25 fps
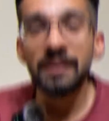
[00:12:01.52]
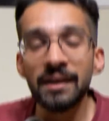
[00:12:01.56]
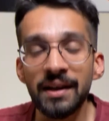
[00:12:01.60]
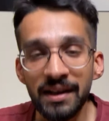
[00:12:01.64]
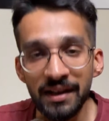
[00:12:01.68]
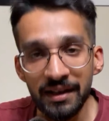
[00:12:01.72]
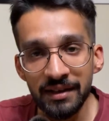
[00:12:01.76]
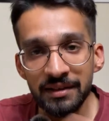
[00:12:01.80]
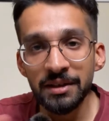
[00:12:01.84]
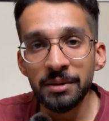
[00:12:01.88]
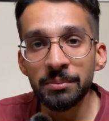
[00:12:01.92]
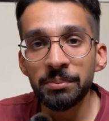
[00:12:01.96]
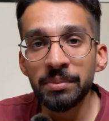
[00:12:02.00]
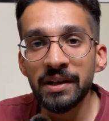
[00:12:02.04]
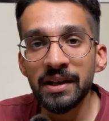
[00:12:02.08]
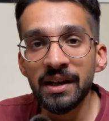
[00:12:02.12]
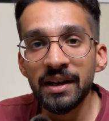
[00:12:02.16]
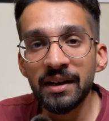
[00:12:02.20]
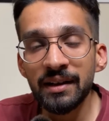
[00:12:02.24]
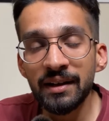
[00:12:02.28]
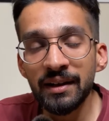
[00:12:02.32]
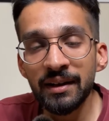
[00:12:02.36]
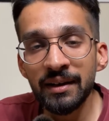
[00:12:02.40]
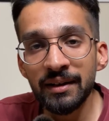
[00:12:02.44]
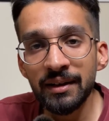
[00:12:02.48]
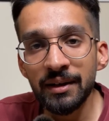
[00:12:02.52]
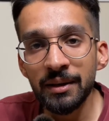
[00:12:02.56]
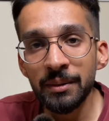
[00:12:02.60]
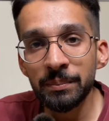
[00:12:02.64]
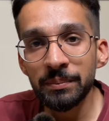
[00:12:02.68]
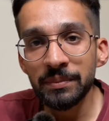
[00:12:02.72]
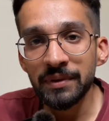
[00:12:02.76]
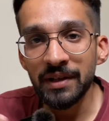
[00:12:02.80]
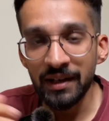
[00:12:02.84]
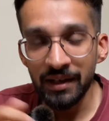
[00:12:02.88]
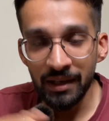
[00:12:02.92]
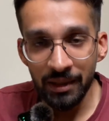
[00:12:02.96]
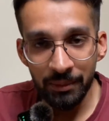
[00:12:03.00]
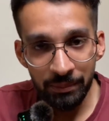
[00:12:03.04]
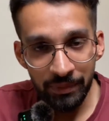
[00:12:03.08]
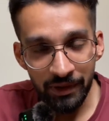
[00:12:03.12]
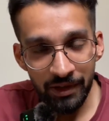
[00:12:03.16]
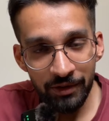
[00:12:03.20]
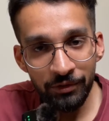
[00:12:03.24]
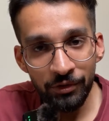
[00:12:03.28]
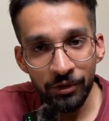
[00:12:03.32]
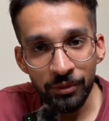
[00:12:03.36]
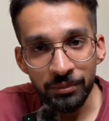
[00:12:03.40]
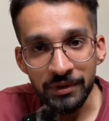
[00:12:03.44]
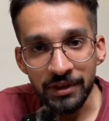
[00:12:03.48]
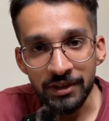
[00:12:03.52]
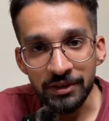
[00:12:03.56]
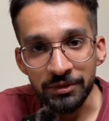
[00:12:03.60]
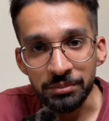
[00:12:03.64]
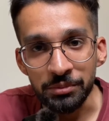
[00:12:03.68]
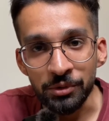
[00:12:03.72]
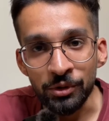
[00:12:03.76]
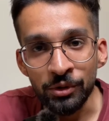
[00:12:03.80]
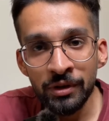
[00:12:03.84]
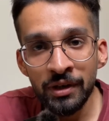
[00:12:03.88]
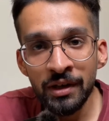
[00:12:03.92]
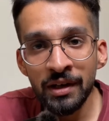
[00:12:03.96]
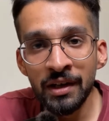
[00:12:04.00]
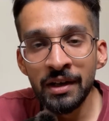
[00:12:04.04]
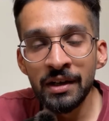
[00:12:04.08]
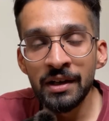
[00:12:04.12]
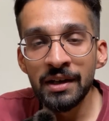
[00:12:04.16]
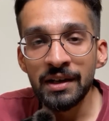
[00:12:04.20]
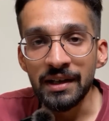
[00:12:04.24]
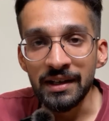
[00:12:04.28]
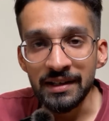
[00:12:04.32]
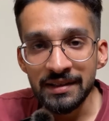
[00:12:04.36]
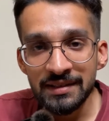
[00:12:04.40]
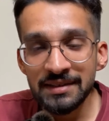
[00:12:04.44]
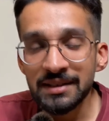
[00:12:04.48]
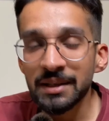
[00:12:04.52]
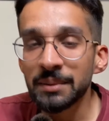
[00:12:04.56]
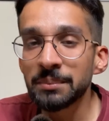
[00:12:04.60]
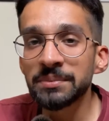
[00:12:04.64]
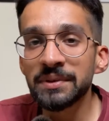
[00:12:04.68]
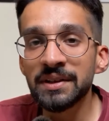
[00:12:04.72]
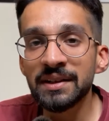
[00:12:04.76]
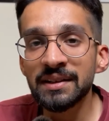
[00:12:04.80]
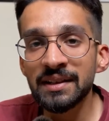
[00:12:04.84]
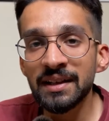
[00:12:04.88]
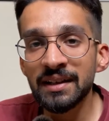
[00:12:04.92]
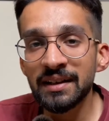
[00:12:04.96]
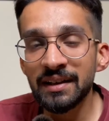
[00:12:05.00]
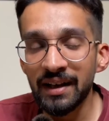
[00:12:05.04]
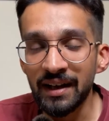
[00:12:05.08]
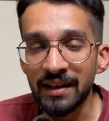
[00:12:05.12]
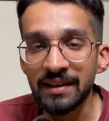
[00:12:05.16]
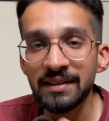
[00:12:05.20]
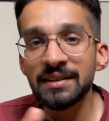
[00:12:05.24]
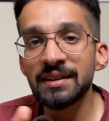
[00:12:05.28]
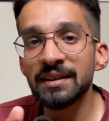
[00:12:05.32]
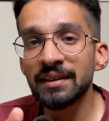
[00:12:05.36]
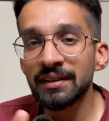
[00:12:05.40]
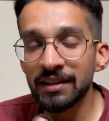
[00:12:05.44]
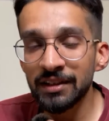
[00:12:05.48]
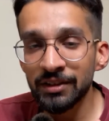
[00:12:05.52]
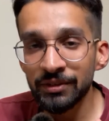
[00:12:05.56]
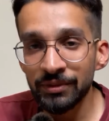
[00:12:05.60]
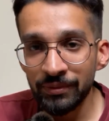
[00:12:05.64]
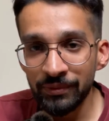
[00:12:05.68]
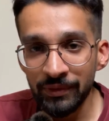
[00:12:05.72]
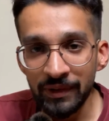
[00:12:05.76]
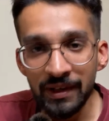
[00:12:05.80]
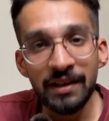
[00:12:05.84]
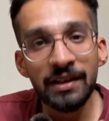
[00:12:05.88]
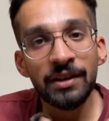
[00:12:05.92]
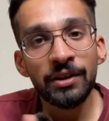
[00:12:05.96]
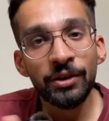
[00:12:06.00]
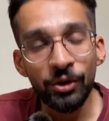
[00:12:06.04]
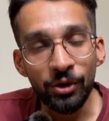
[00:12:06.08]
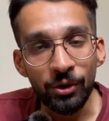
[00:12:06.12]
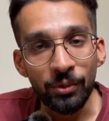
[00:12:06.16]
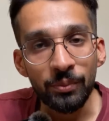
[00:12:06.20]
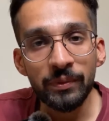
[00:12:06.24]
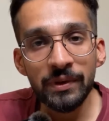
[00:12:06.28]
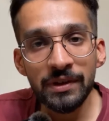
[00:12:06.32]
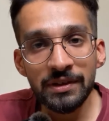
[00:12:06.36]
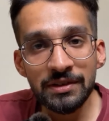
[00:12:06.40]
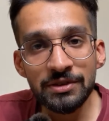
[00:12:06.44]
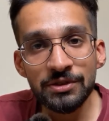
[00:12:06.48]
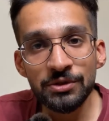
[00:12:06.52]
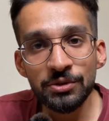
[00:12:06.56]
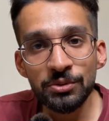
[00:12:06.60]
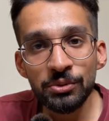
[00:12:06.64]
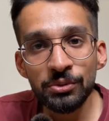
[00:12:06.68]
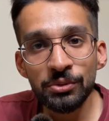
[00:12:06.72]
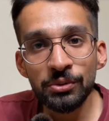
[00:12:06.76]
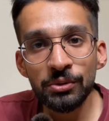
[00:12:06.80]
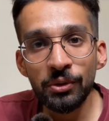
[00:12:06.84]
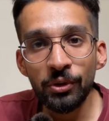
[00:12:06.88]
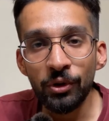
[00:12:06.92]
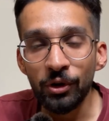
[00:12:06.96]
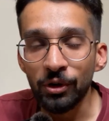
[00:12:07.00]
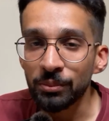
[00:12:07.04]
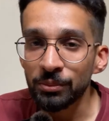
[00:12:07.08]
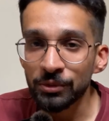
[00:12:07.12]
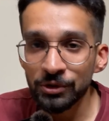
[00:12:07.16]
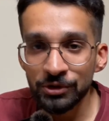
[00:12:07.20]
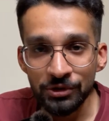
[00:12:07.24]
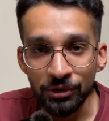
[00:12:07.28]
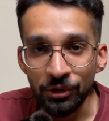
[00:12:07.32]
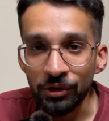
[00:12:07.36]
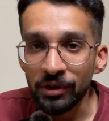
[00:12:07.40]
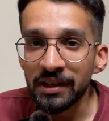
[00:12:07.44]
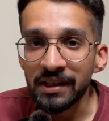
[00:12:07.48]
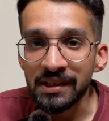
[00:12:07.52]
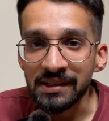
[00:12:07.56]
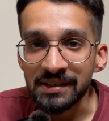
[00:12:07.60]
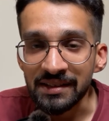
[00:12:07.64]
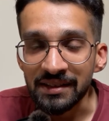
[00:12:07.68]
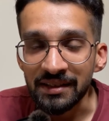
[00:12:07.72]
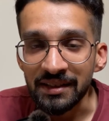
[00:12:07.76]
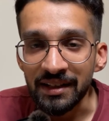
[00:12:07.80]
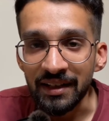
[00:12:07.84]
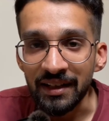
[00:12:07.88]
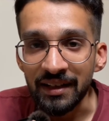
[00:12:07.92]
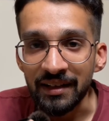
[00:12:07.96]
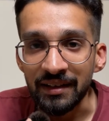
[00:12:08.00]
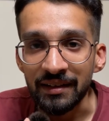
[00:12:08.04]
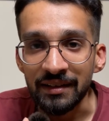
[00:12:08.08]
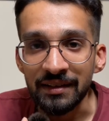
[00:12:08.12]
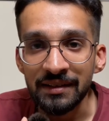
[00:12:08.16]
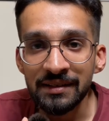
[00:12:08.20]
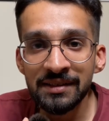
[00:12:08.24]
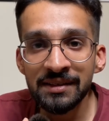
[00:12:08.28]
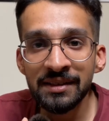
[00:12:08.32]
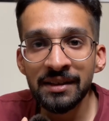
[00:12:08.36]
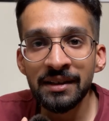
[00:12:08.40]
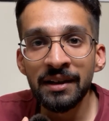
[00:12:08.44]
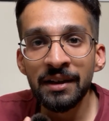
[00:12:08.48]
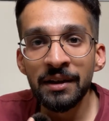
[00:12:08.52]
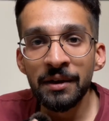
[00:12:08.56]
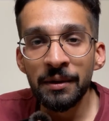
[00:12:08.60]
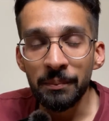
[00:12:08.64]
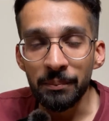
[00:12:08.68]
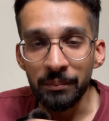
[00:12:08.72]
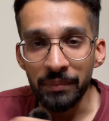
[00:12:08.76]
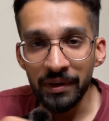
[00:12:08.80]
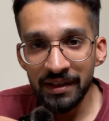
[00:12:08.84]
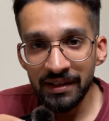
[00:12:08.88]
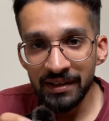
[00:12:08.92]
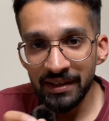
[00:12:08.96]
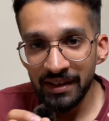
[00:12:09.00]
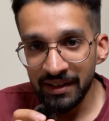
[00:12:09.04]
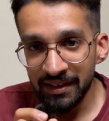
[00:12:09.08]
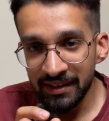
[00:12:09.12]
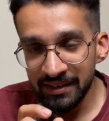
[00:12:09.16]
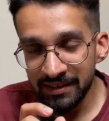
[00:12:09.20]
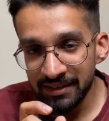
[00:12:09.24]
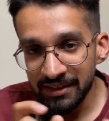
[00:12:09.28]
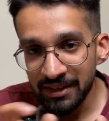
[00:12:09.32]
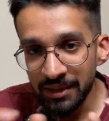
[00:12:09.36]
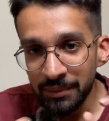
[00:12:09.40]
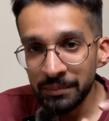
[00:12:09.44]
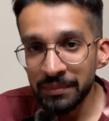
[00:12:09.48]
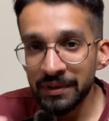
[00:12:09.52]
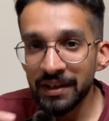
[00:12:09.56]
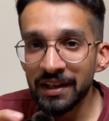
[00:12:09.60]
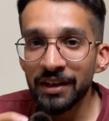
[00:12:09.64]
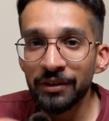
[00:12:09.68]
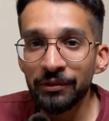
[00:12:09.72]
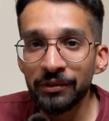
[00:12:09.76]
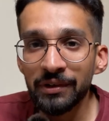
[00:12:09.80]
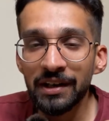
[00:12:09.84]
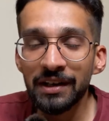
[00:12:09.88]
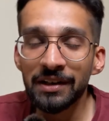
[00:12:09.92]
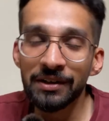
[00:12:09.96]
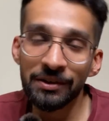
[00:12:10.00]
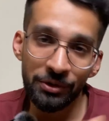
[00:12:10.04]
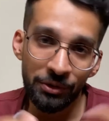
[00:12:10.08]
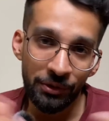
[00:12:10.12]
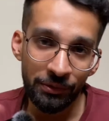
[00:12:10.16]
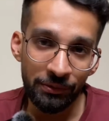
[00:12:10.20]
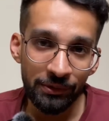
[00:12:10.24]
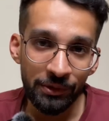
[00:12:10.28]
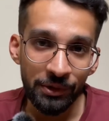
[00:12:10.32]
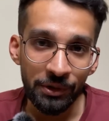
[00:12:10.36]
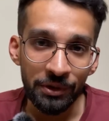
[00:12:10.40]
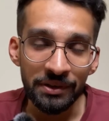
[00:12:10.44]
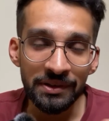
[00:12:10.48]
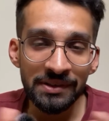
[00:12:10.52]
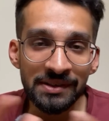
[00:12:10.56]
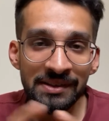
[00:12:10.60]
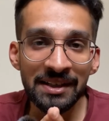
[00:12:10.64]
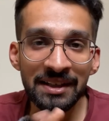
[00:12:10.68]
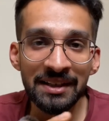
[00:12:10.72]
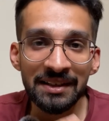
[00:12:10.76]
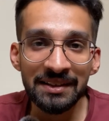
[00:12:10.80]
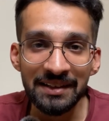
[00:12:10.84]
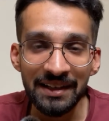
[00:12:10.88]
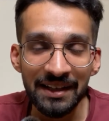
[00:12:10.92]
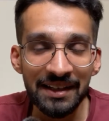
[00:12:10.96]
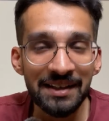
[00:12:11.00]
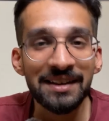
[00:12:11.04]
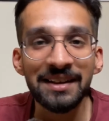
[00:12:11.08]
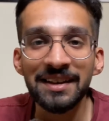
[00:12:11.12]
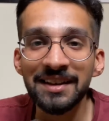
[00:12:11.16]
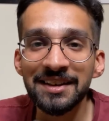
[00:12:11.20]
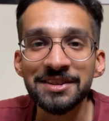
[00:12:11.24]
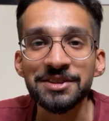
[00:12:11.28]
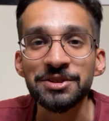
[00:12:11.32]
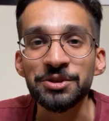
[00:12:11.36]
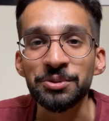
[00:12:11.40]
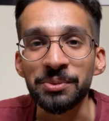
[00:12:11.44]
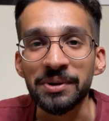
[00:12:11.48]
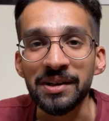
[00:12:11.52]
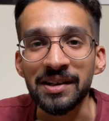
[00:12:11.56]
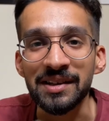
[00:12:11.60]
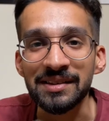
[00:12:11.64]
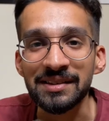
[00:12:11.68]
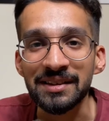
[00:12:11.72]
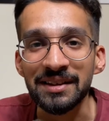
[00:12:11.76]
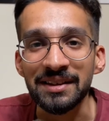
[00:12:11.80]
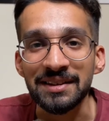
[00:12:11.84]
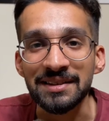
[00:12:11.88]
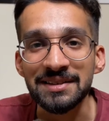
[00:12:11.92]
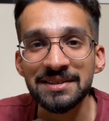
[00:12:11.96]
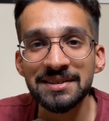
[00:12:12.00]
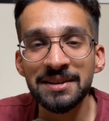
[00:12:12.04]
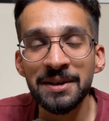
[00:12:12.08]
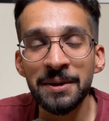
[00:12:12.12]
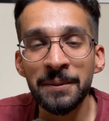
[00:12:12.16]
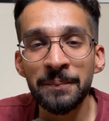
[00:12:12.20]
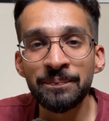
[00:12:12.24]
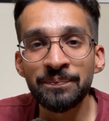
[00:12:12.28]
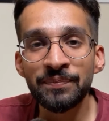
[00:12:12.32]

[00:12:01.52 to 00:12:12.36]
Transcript: Another parenting tip that I picked from this book is something that I think is fairly obvious to almost all discerning adults, but there is some caveat, of course, that needs to be discussed.